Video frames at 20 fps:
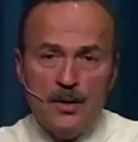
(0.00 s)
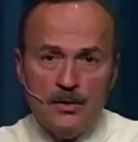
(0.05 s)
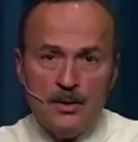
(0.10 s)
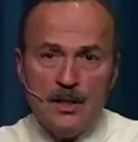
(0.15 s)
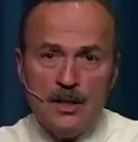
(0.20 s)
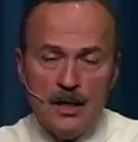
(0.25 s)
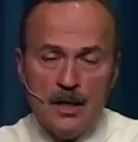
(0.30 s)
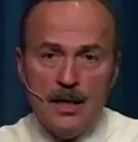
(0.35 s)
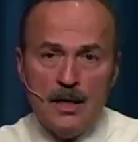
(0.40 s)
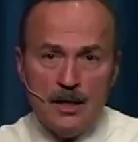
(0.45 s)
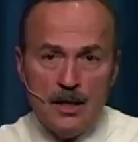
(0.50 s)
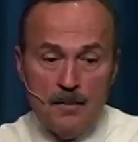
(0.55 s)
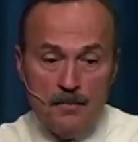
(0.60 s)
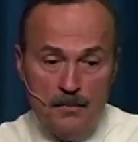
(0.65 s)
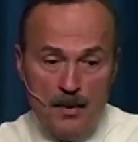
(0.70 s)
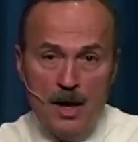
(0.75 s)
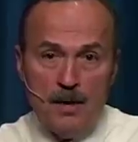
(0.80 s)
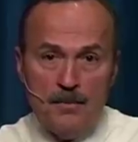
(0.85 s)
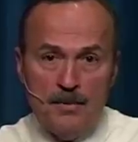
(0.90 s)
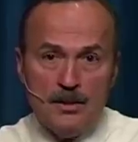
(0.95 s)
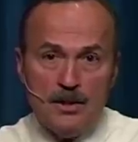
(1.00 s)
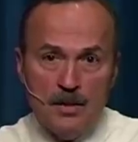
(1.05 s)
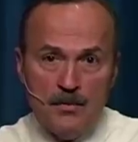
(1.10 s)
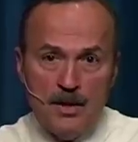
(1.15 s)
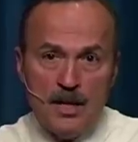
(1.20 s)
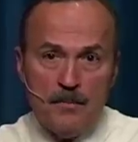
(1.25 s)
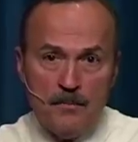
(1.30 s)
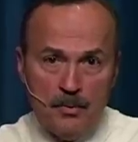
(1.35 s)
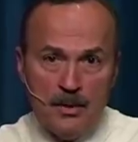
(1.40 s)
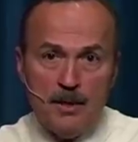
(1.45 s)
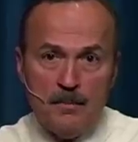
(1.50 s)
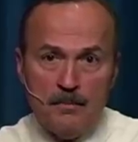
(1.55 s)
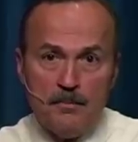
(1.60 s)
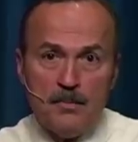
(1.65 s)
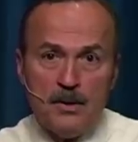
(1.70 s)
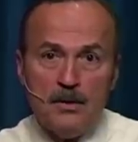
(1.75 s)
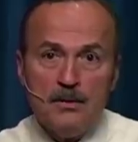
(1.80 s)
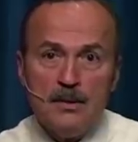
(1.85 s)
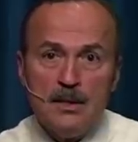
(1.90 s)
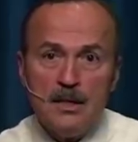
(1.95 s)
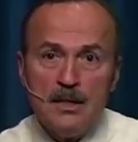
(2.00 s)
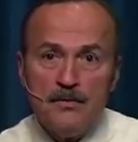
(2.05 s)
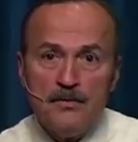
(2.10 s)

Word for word: those in, in compartments already pre-built and